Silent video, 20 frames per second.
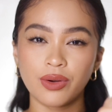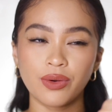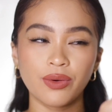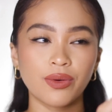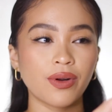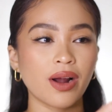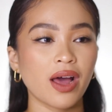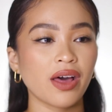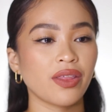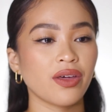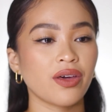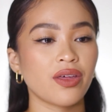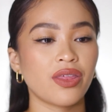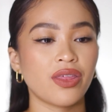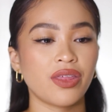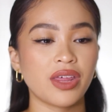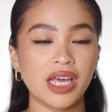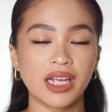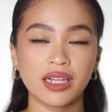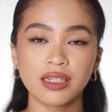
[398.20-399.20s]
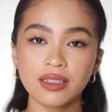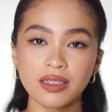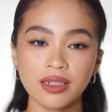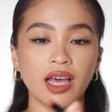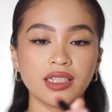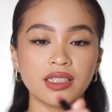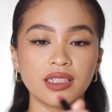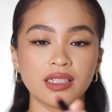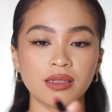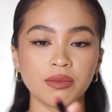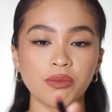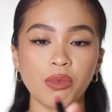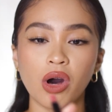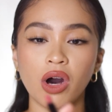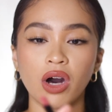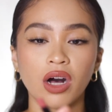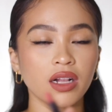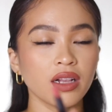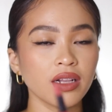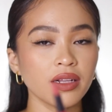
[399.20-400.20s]
rather thin and
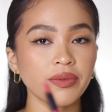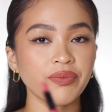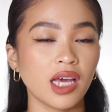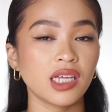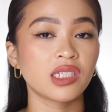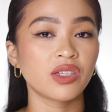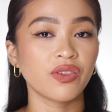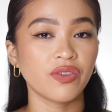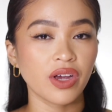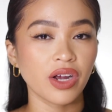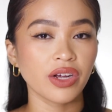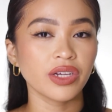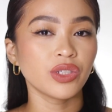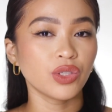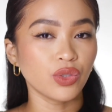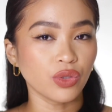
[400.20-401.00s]
small, it's very